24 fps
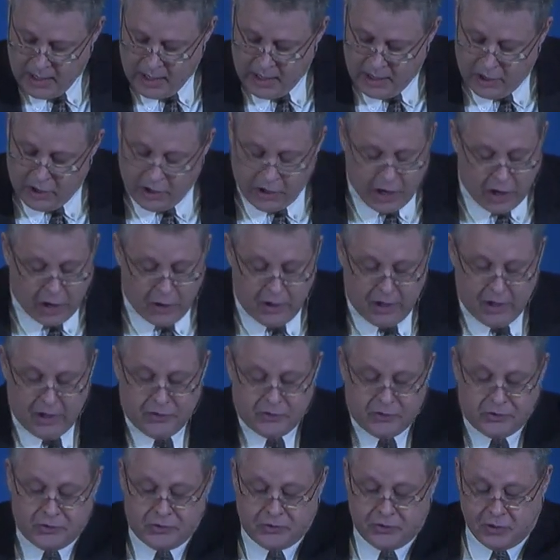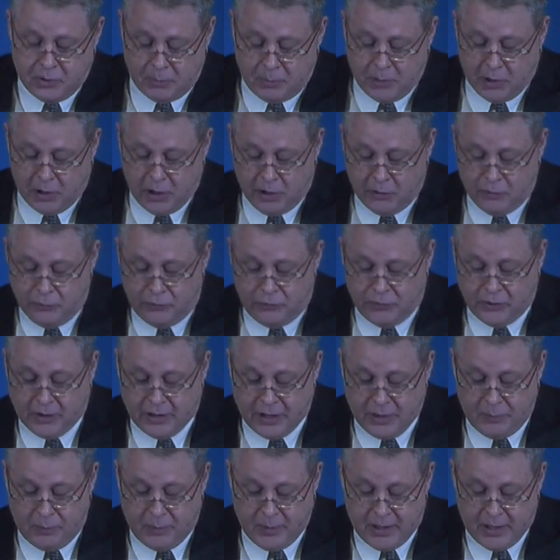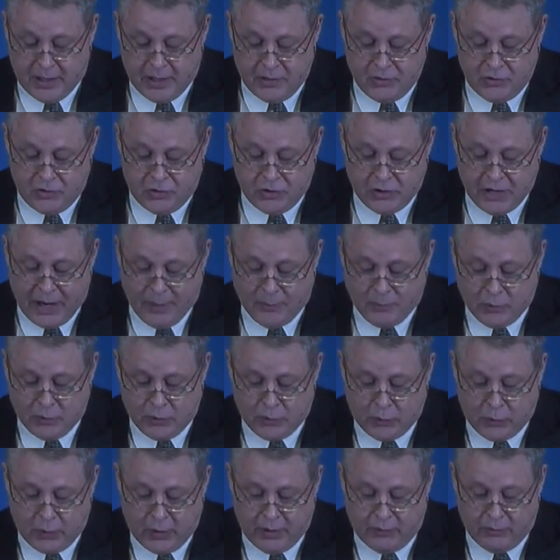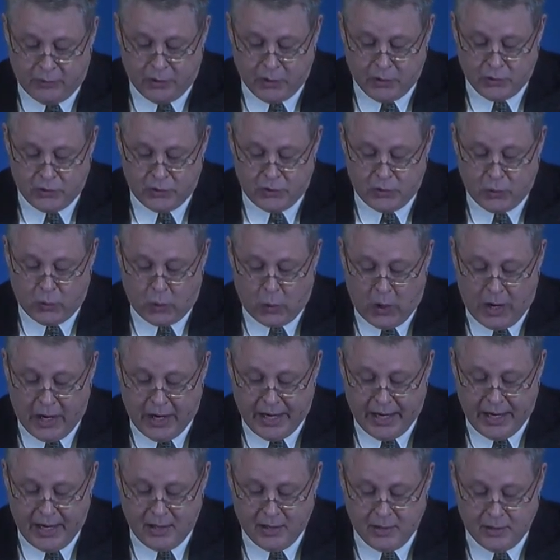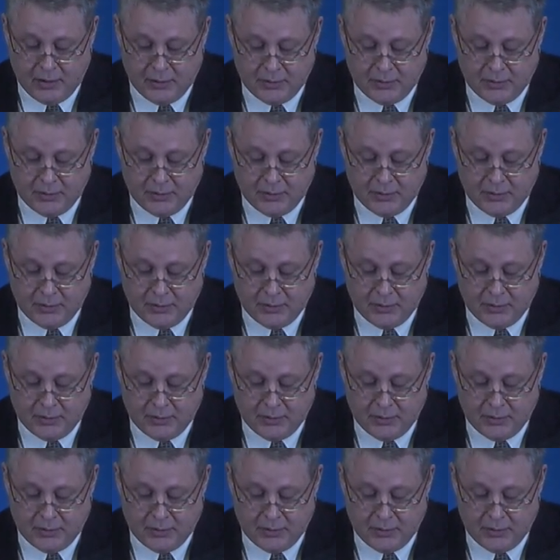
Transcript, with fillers: Notice the book of Philippians, chapter 3, verse 20.